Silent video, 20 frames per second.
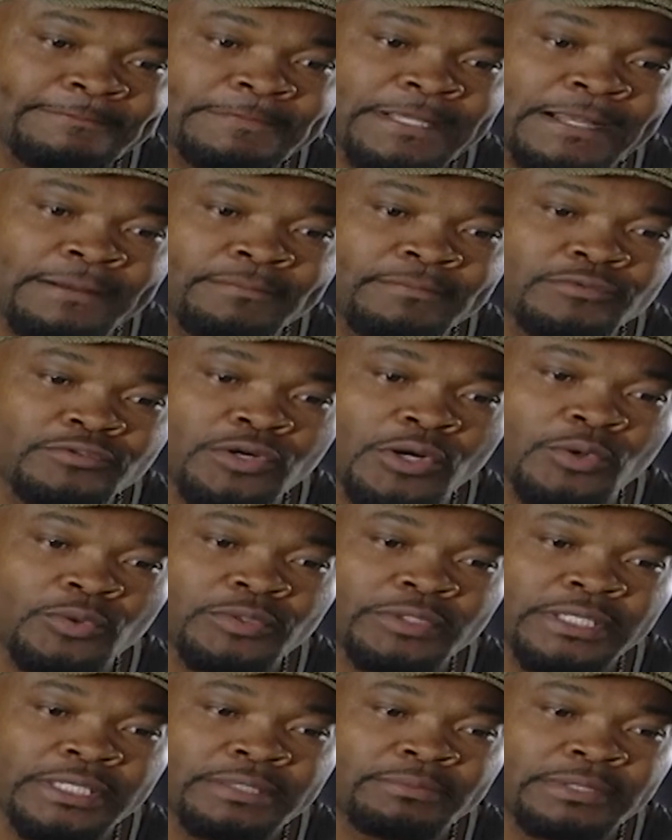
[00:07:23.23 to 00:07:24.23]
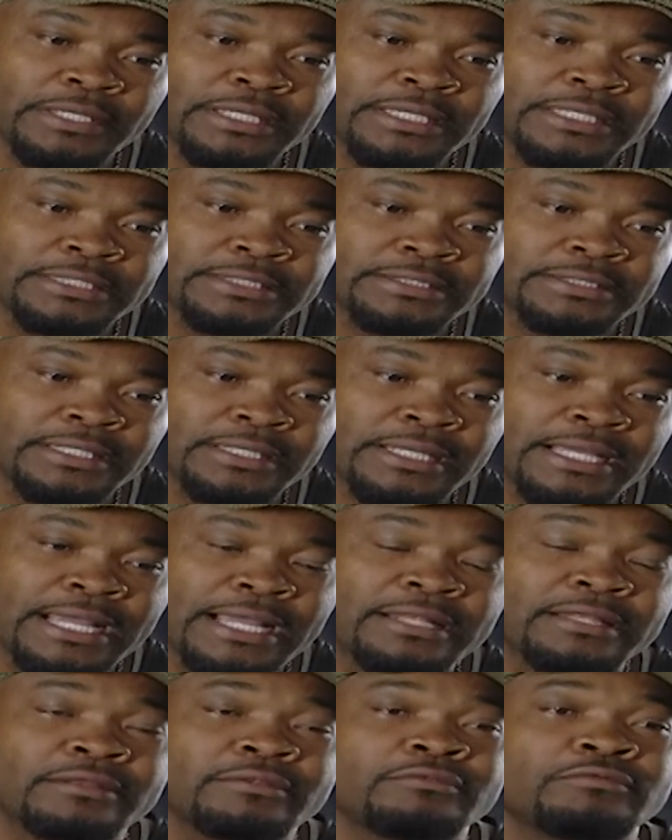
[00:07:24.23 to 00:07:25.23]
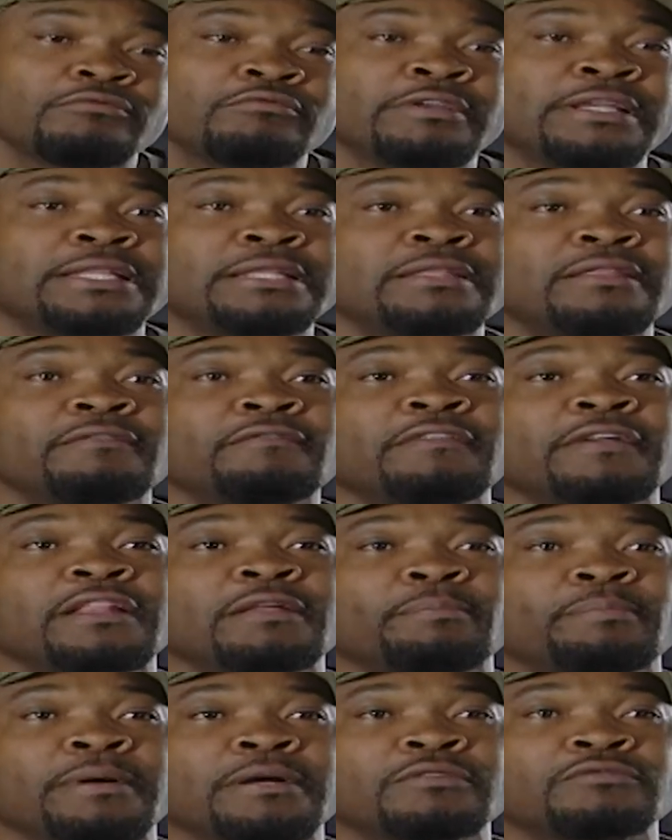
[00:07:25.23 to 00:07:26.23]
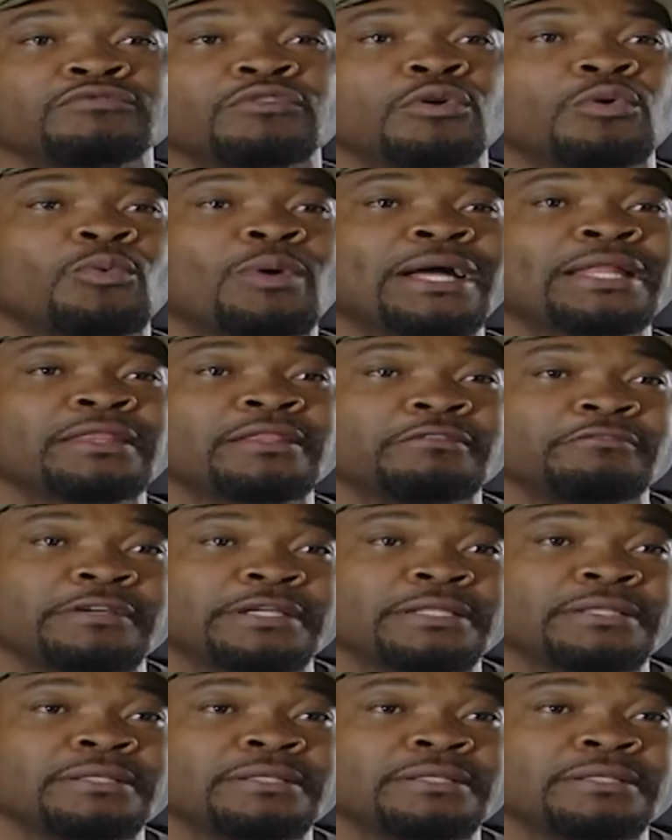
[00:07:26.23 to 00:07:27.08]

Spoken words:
I'm grounded because you can't really develop and grow wandering.